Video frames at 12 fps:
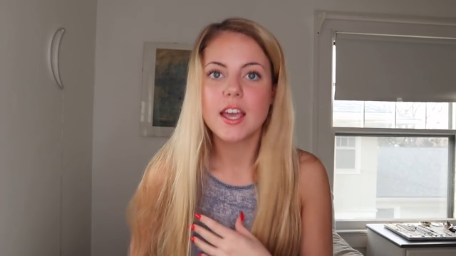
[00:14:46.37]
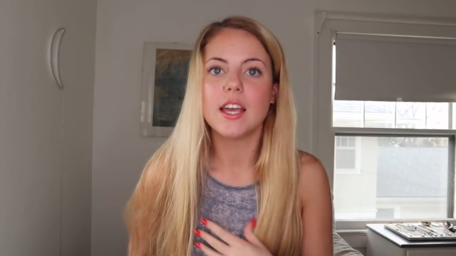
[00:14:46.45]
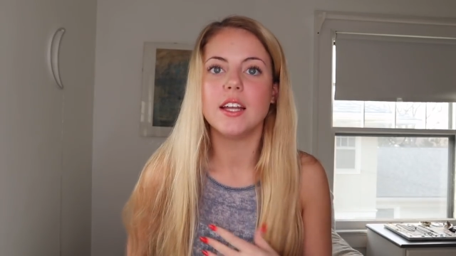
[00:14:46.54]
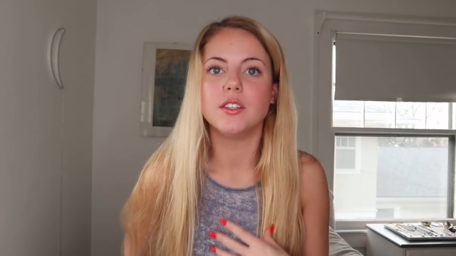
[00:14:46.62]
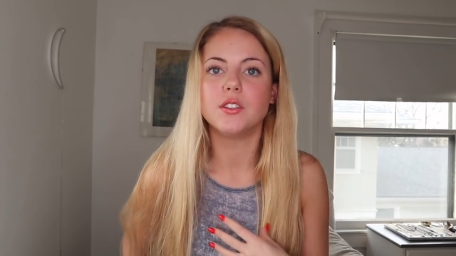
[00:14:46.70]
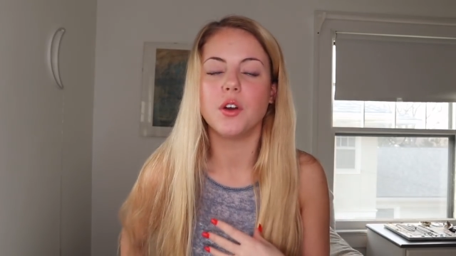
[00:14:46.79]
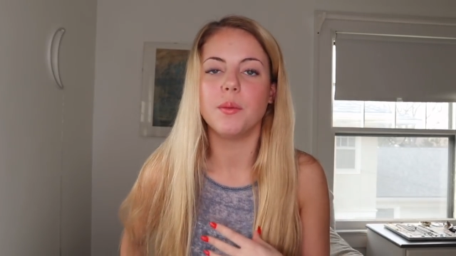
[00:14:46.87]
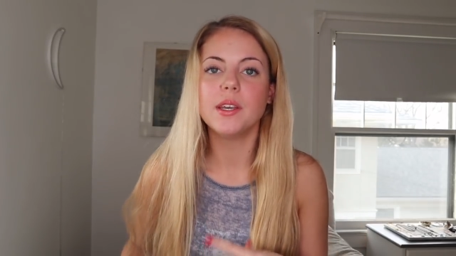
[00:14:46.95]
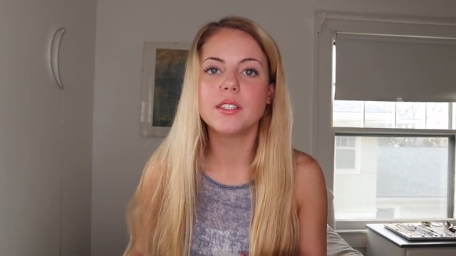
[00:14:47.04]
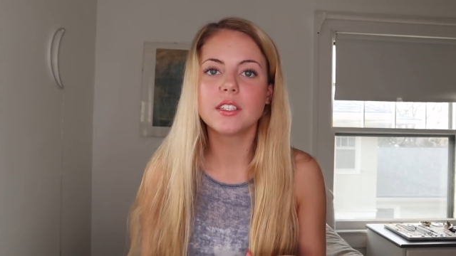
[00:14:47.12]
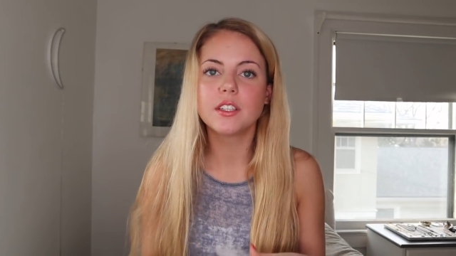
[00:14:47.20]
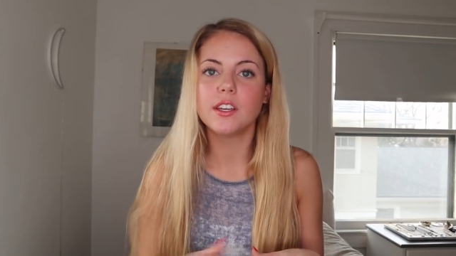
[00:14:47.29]
And so
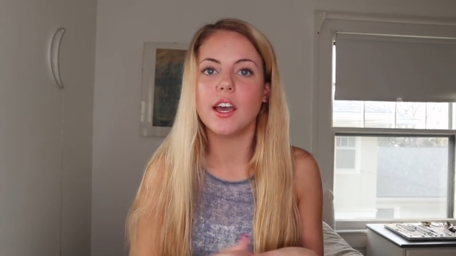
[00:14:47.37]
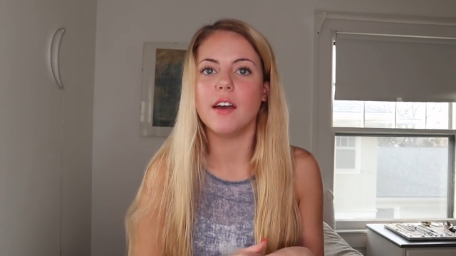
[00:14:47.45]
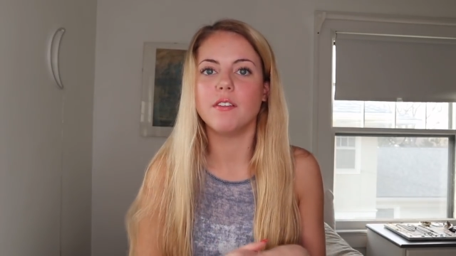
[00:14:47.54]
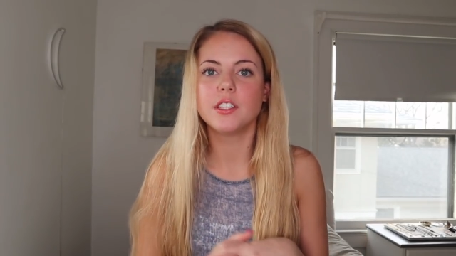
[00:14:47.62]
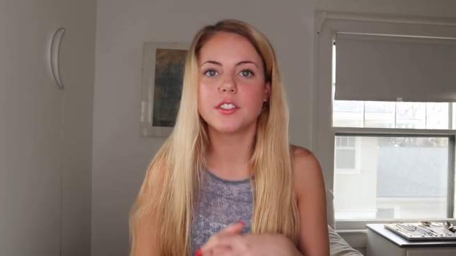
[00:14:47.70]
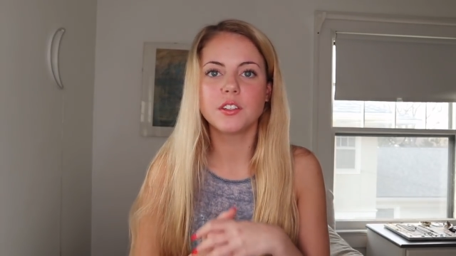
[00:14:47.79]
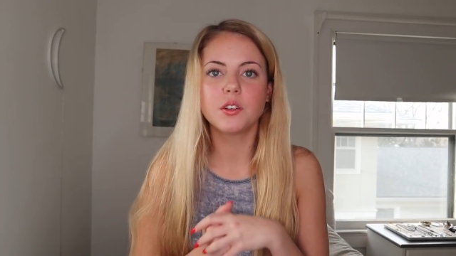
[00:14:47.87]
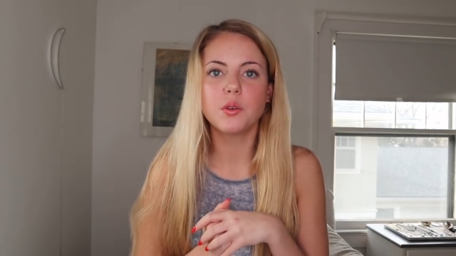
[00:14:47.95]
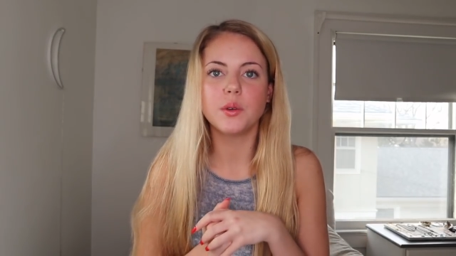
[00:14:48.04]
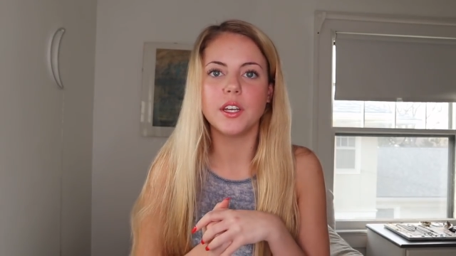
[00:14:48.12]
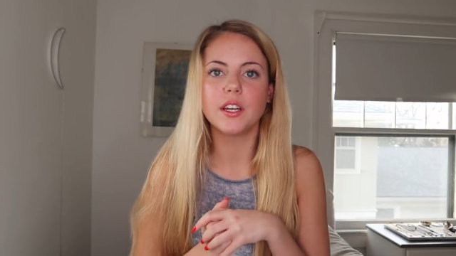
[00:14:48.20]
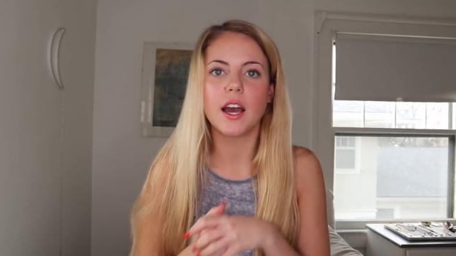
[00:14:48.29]
basically every single
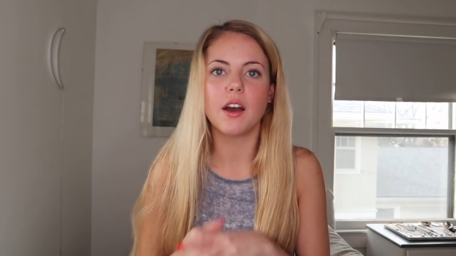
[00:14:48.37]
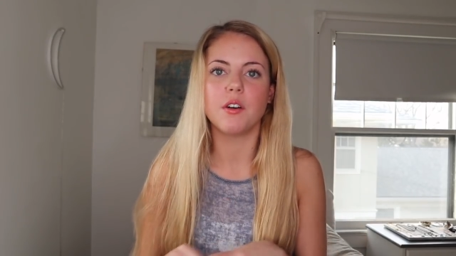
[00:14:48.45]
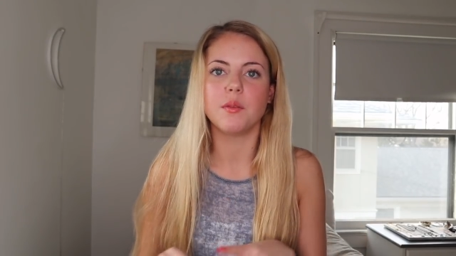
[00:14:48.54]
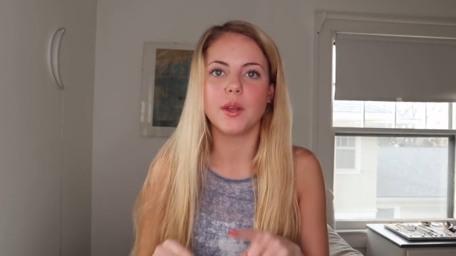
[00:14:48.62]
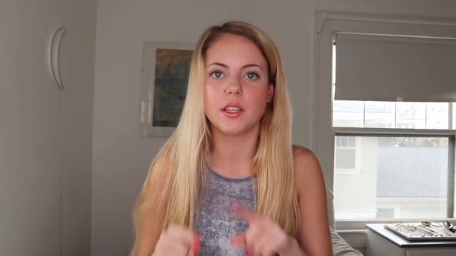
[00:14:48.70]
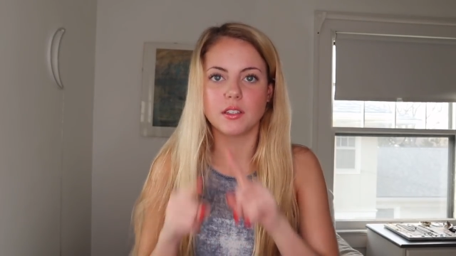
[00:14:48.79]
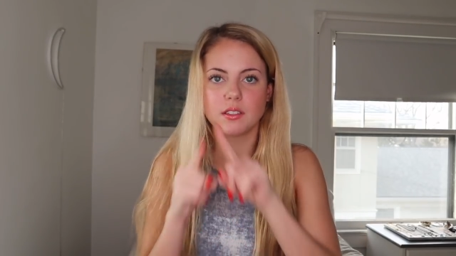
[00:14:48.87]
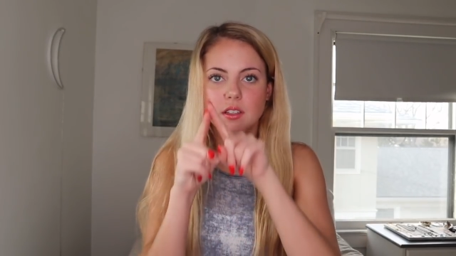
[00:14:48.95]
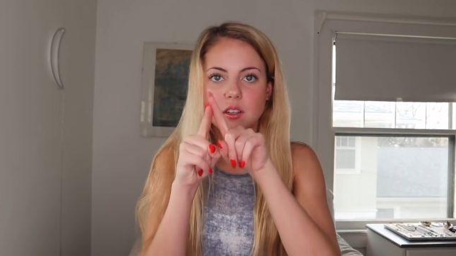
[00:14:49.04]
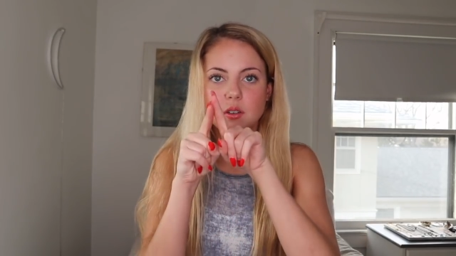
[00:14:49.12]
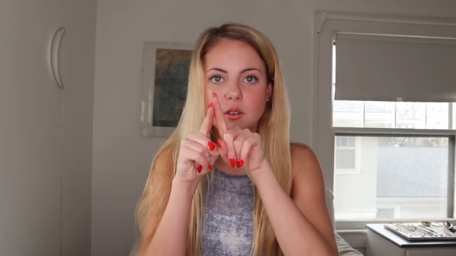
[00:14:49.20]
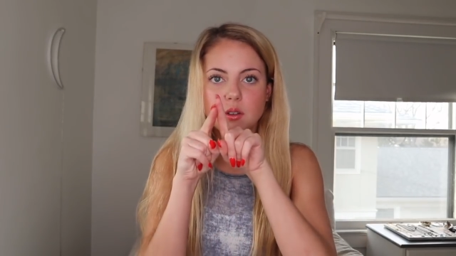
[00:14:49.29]
week I would make this
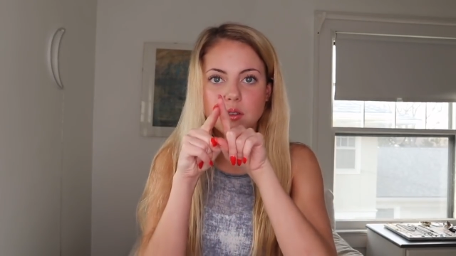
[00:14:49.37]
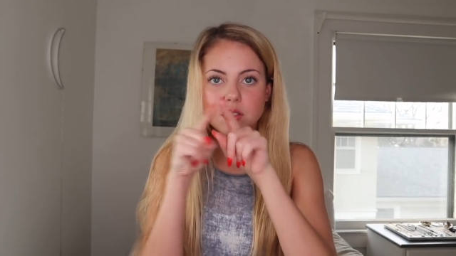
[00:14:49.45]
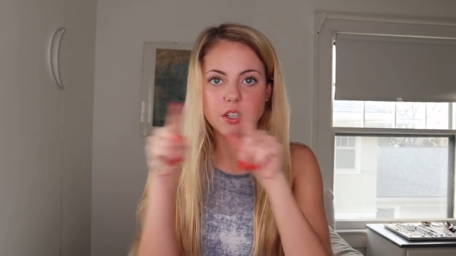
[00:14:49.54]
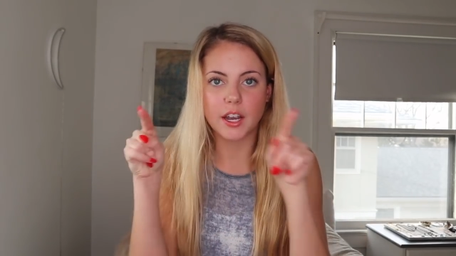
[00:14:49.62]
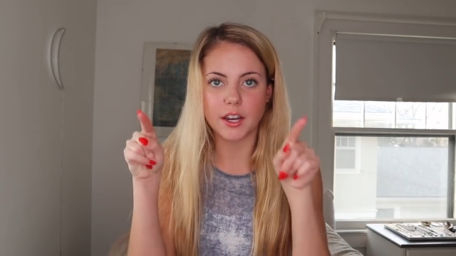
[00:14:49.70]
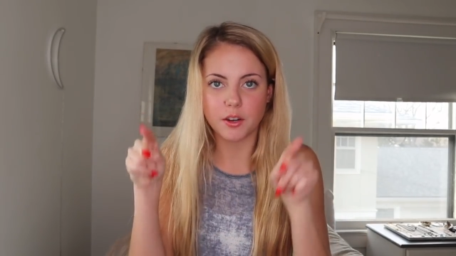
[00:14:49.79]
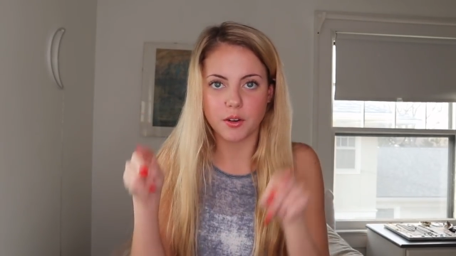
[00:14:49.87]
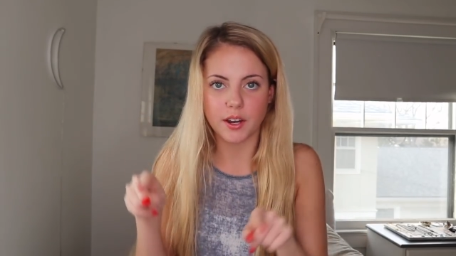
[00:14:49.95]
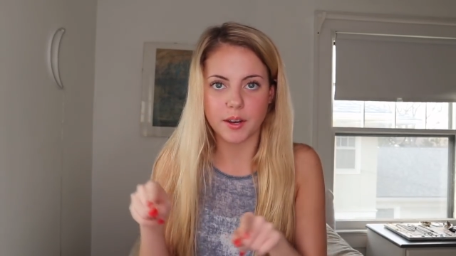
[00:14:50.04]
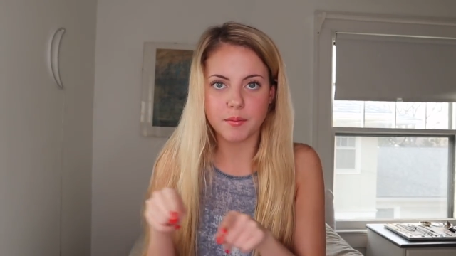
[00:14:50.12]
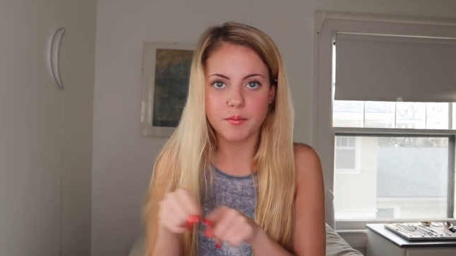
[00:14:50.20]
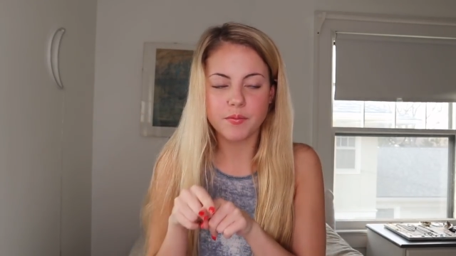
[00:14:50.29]
little
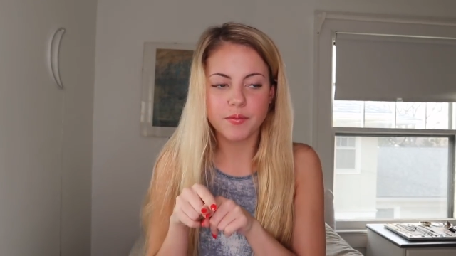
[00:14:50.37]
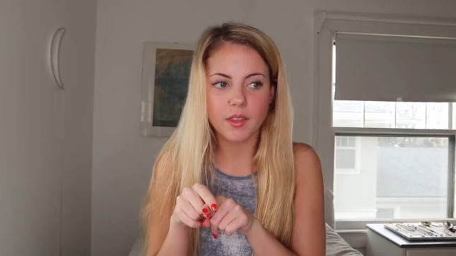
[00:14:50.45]
diagram,